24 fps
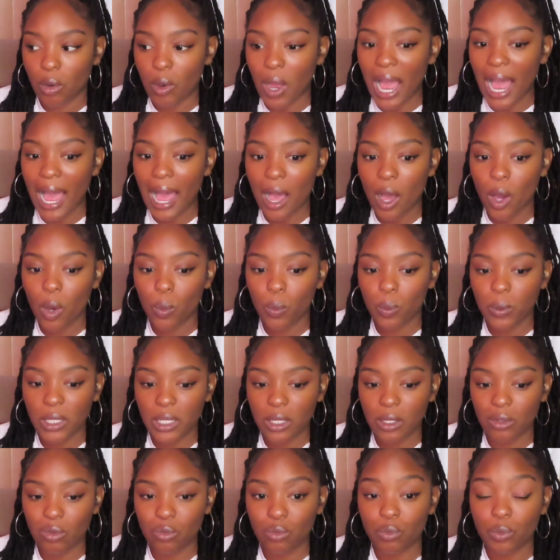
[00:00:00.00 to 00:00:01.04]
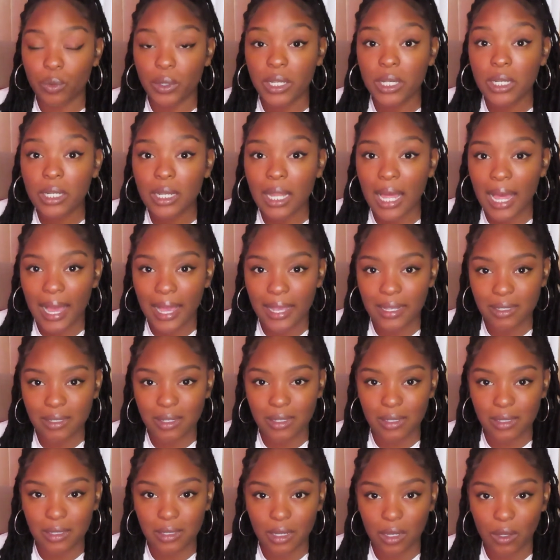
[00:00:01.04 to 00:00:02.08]
how we realize
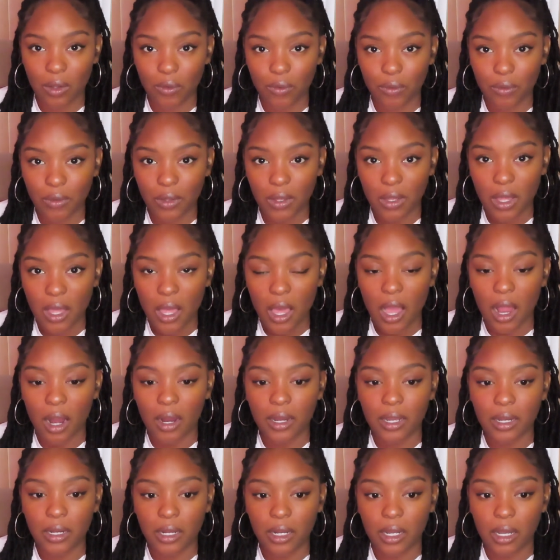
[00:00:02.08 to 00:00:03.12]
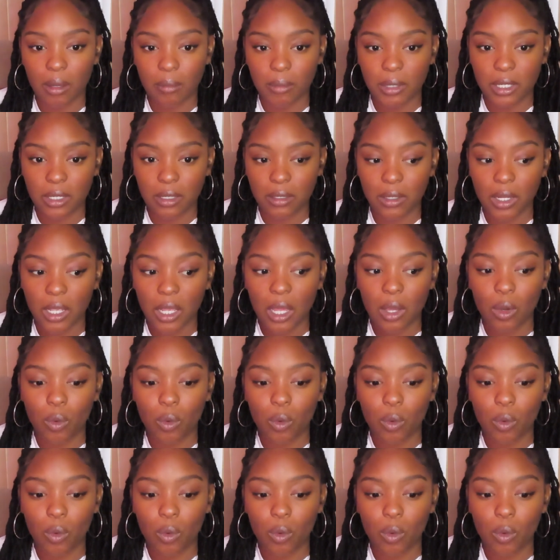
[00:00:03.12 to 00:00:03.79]
the self are going to come in.